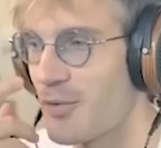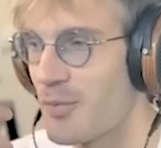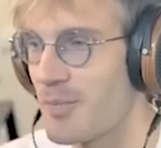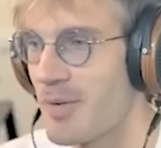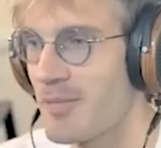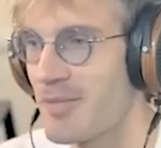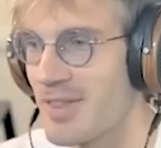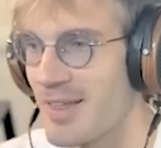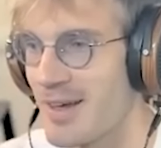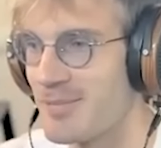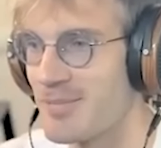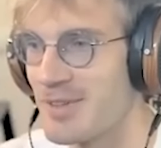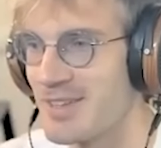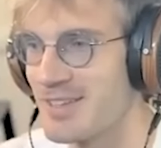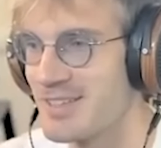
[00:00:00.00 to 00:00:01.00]
I remember
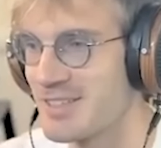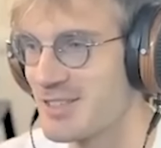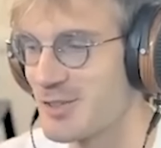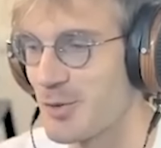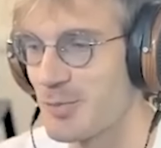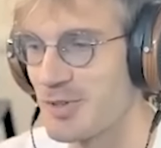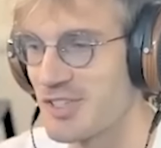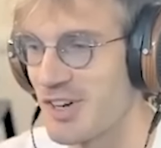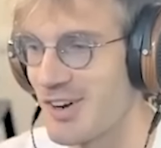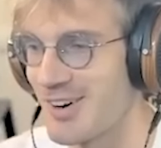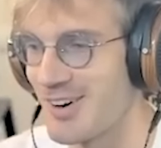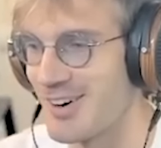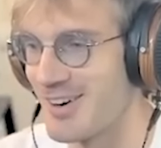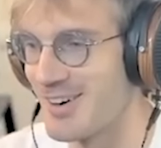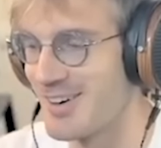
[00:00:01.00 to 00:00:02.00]
that, but this is so
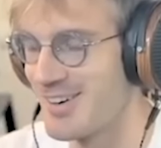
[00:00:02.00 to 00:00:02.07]
bizarre.